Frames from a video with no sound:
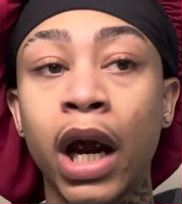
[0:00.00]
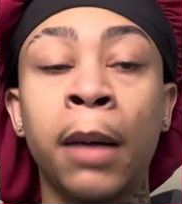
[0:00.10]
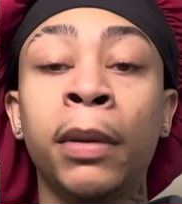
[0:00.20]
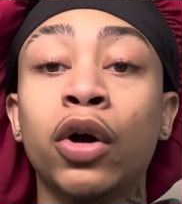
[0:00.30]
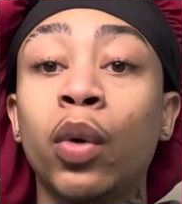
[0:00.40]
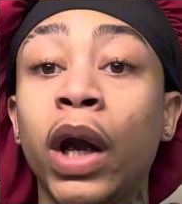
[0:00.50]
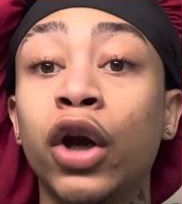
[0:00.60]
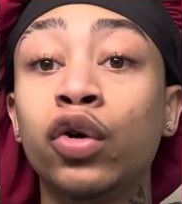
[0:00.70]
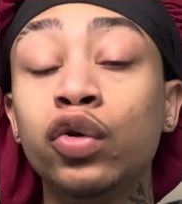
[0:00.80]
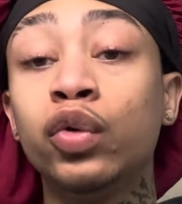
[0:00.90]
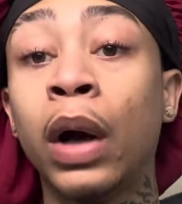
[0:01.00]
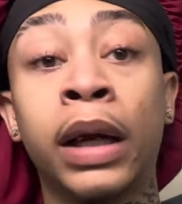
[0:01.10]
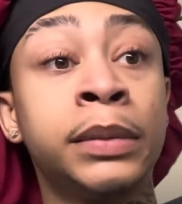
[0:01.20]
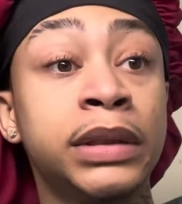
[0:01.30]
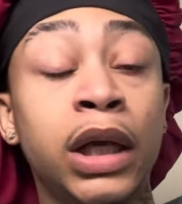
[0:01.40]
I'm like, okay, cool.
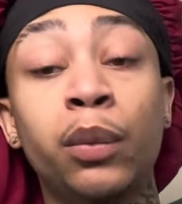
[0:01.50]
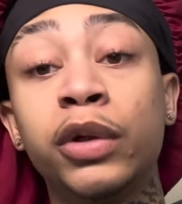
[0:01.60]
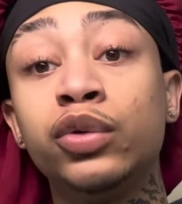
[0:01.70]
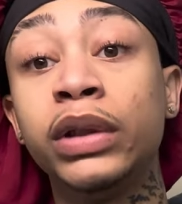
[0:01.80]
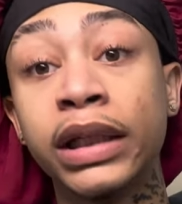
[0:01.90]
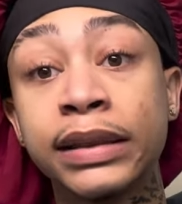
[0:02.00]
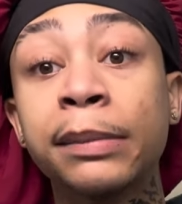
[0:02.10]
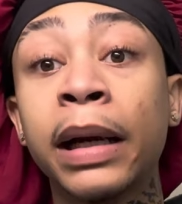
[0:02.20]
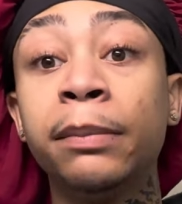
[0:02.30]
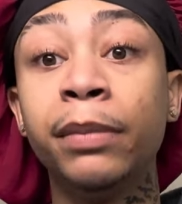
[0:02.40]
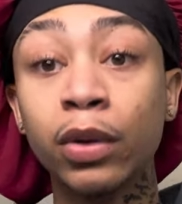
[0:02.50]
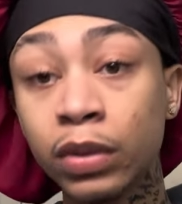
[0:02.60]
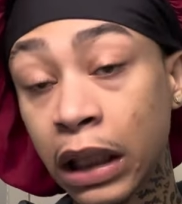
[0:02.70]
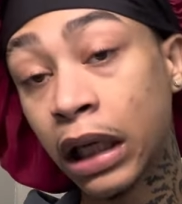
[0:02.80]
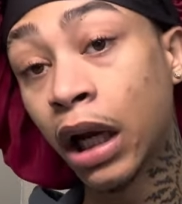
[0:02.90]
I was like, when you get to my
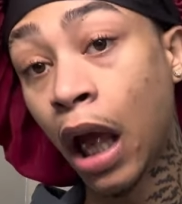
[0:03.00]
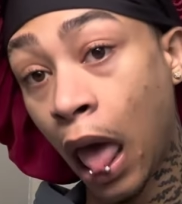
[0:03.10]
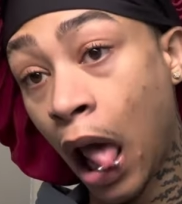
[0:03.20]
building,